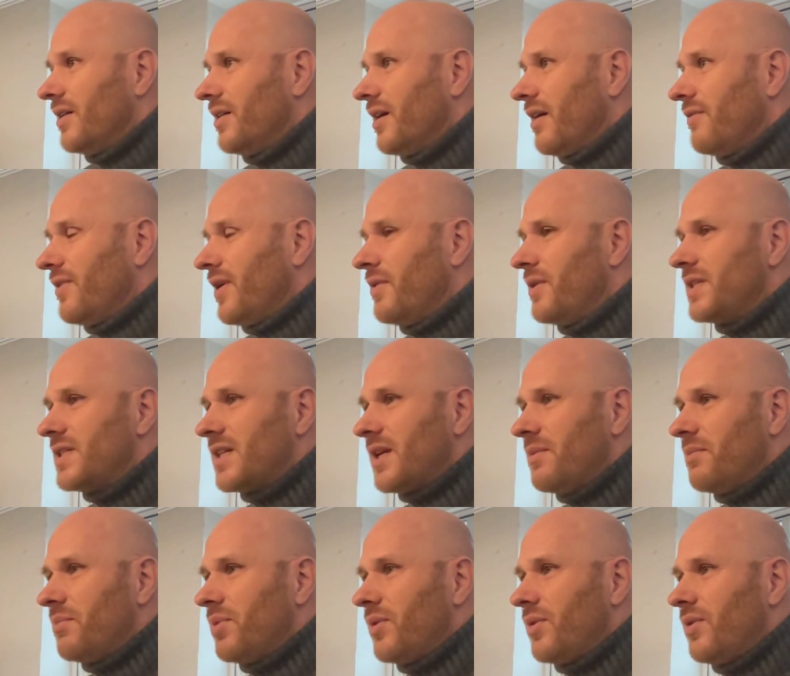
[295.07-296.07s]
A very
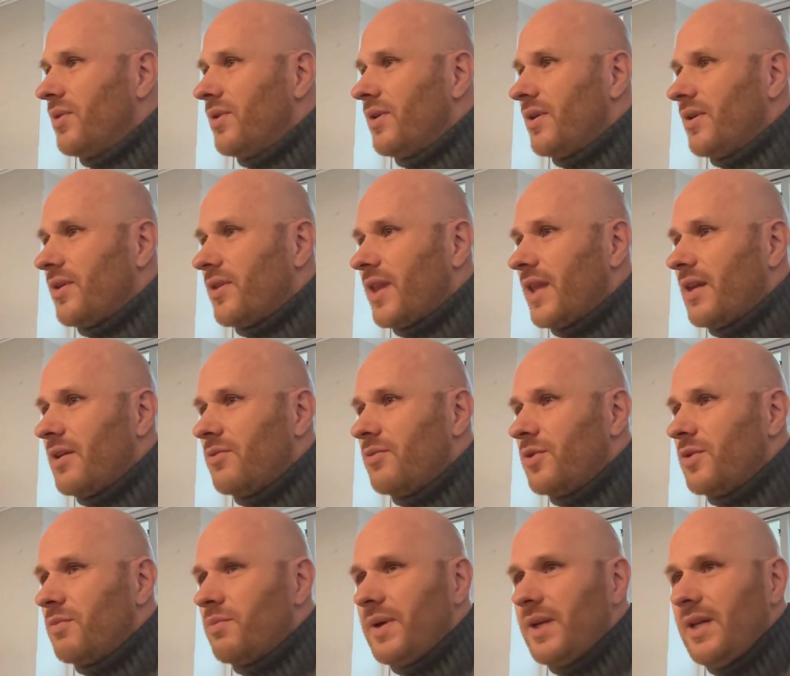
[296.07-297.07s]
simple thing
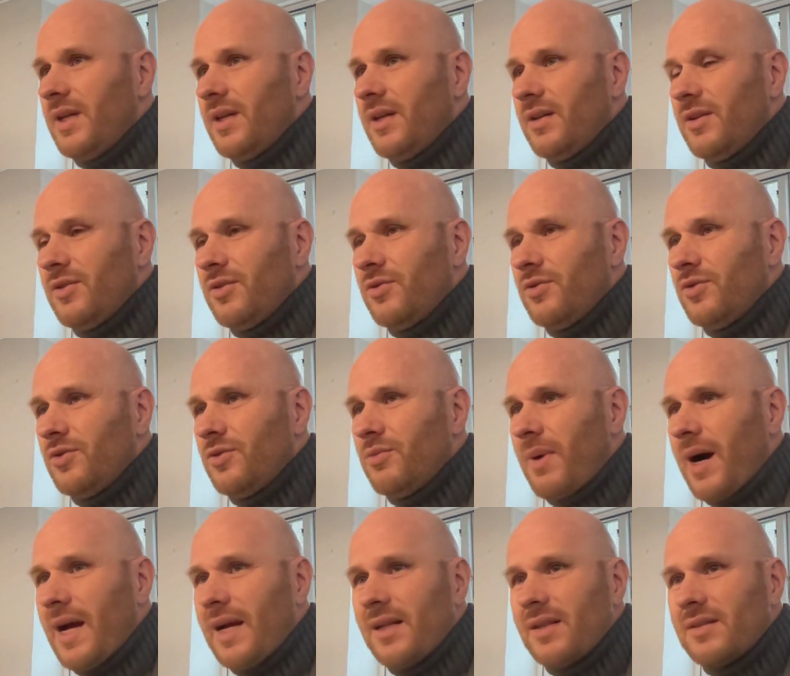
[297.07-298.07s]
would be, you
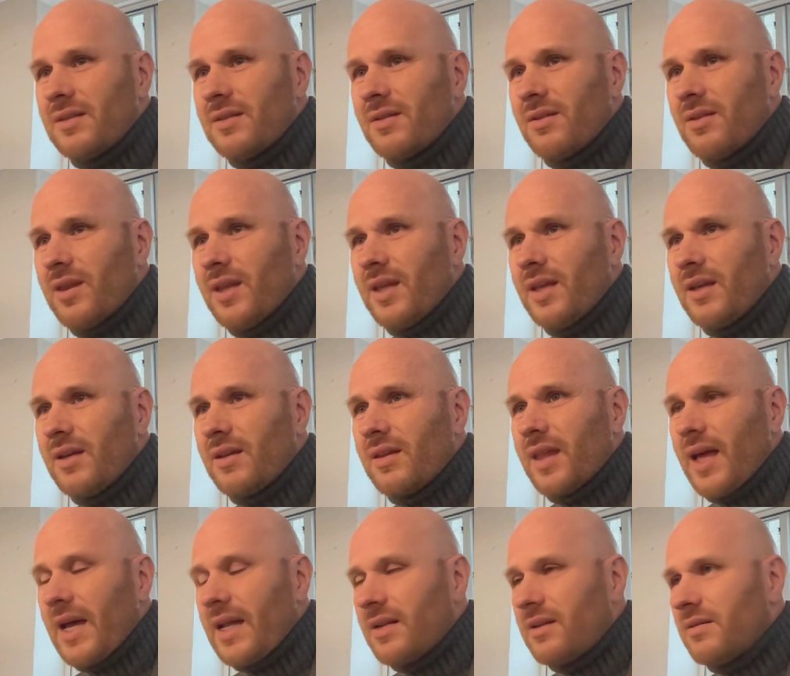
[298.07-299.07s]
might think
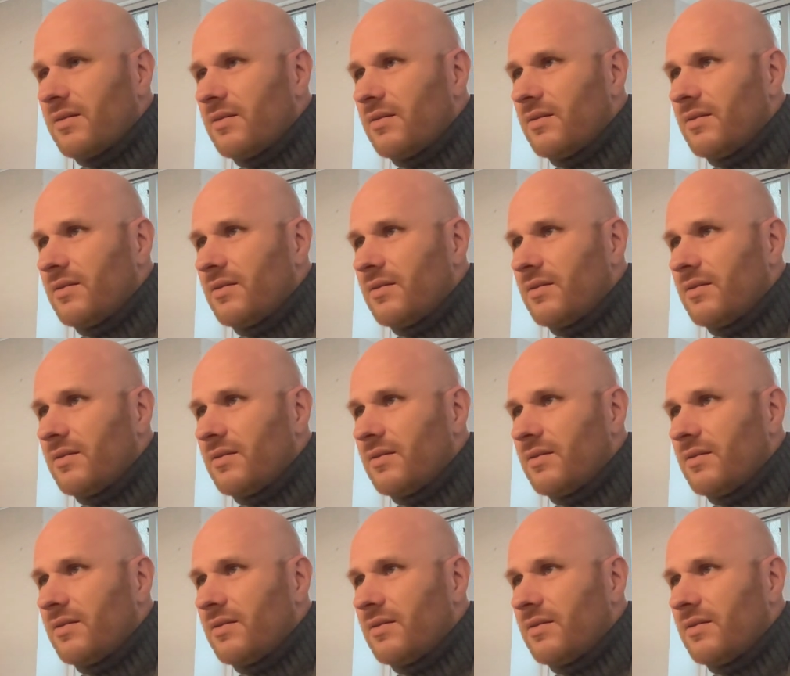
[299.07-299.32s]
that